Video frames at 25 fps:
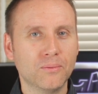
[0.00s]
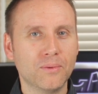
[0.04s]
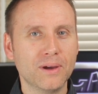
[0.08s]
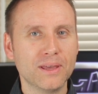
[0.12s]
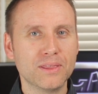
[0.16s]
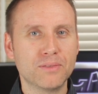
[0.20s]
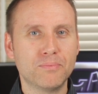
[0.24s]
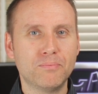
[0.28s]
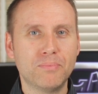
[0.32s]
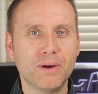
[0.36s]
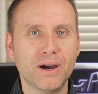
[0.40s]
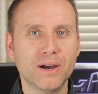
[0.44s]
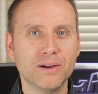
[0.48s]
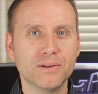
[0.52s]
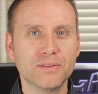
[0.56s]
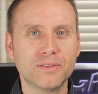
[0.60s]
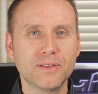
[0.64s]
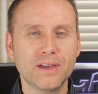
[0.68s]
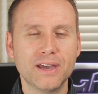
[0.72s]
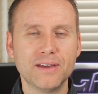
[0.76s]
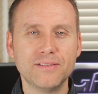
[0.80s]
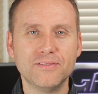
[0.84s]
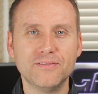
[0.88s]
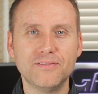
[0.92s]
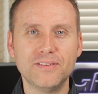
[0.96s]
with
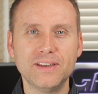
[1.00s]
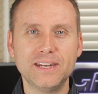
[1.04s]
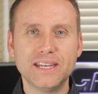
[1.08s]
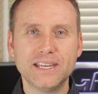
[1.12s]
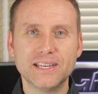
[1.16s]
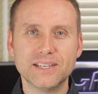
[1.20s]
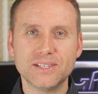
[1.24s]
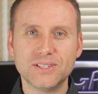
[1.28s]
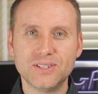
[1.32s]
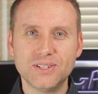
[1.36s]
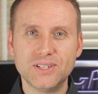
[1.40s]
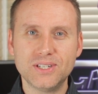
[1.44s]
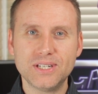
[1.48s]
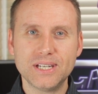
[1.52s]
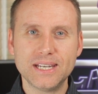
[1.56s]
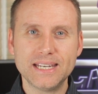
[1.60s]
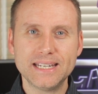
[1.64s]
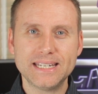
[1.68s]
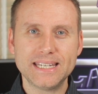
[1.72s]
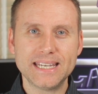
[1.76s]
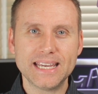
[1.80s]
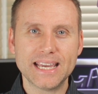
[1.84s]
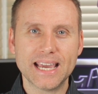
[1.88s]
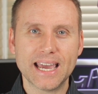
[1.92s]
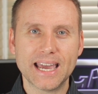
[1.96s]
both Nvidia's
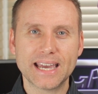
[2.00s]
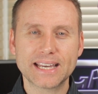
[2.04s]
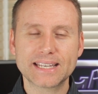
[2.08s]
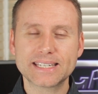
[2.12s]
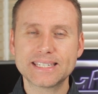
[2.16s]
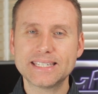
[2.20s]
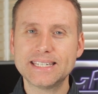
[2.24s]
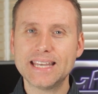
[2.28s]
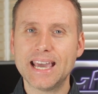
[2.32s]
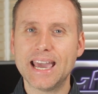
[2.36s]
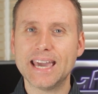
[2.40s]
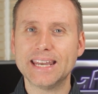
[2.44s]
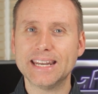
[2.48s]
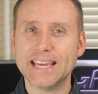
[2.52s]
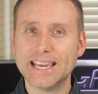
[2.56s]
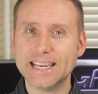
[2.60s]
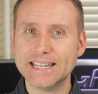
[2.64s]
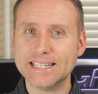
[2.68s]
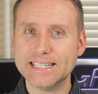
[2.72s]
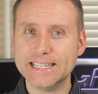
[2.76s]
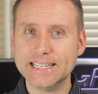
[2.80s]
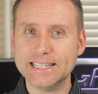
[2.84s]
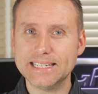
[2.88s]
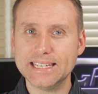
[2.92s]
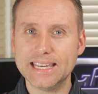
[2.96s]
GTX
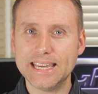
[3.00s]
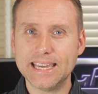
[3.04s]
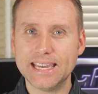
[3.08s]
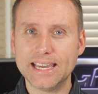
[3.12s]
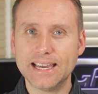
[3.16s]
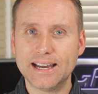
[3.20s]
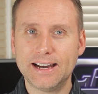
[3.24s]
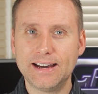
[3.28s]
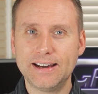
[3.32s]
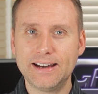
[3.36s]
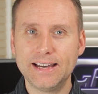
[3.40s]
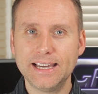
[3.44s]
1080 Ti